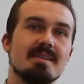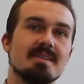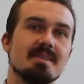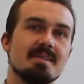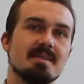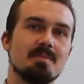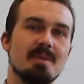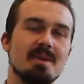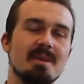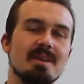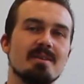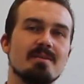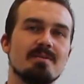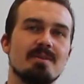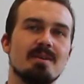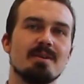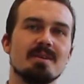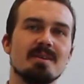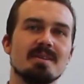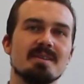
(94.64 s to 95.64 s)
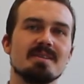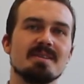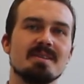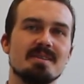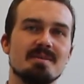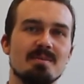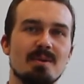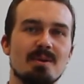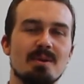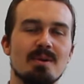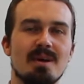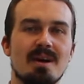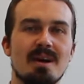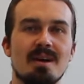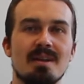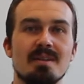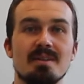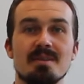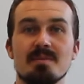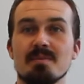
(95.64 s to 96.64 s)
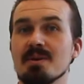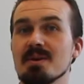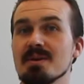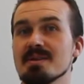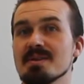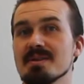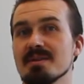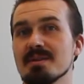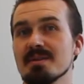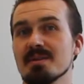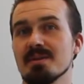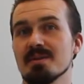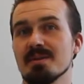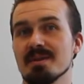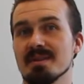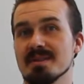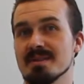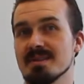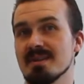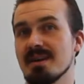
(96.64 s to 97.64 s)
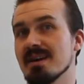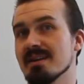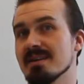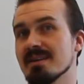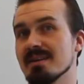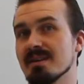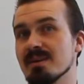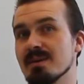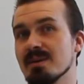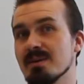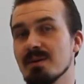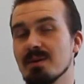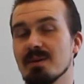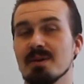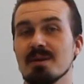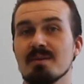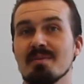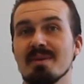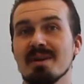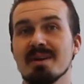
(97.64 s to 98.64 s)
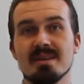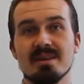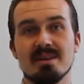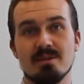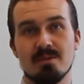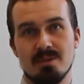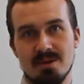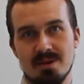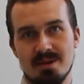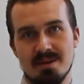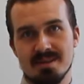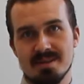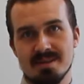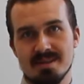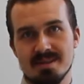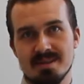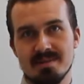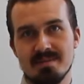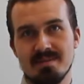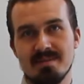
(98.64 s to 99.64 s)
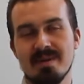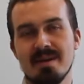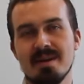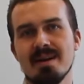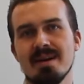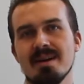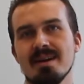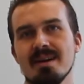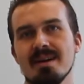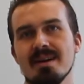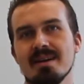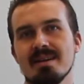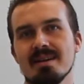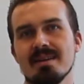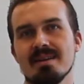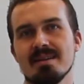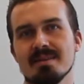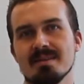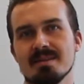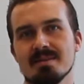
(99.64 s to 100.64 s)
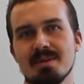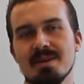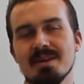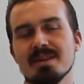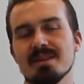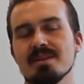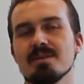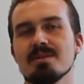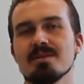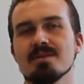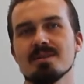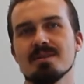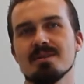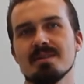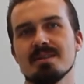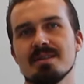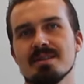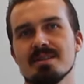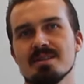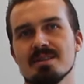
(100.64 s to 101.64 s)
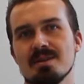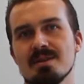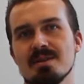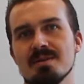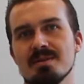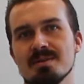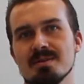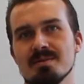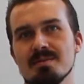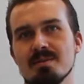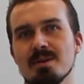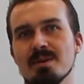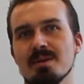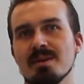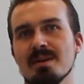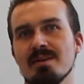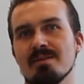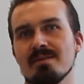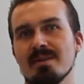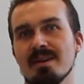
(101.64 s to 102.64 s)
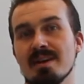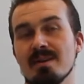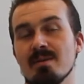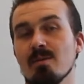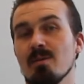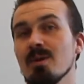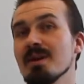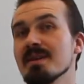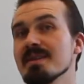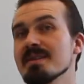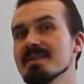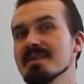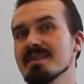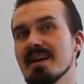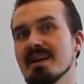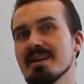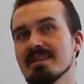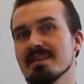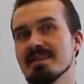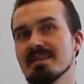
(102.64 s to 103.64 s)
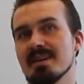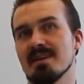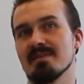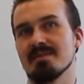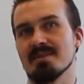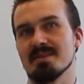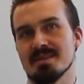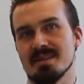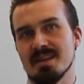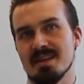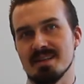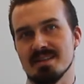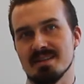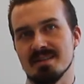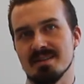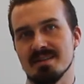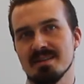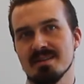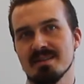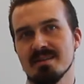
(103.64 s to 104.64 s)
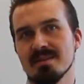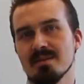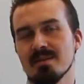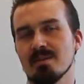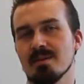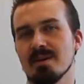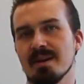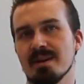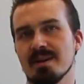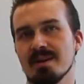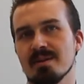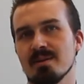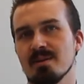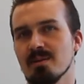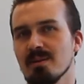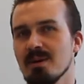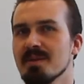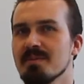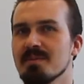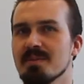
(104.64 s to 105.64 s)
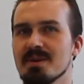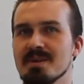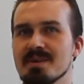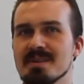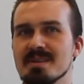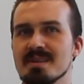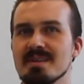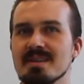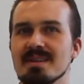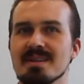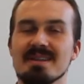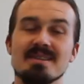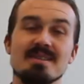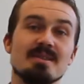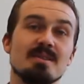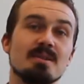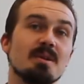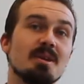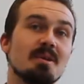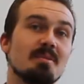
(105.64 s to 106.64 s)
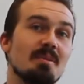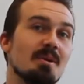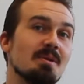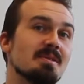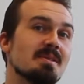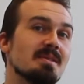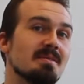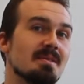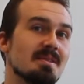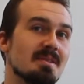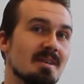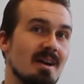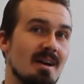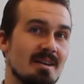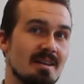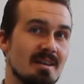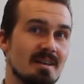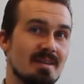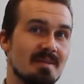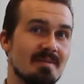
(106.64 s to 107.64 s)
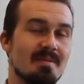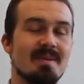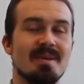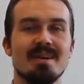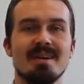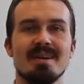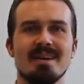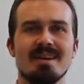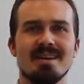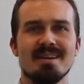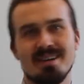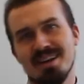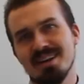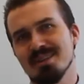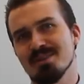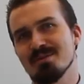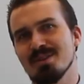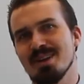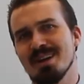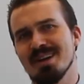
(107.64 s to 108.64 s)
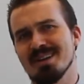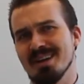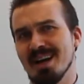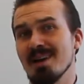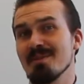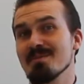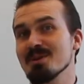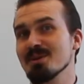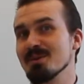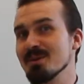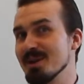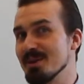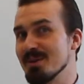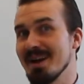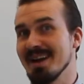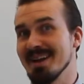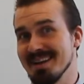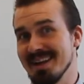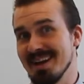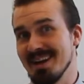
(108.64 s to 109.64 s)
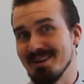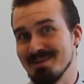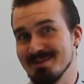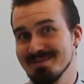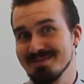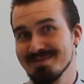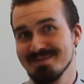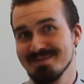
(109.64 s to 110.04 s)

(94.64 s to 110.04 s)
Speak focuses more on the person who is talking or making words. Speak usually shows more of a one-sided conversation, where one person is doing most of the talking, kind of like I'm doing right now.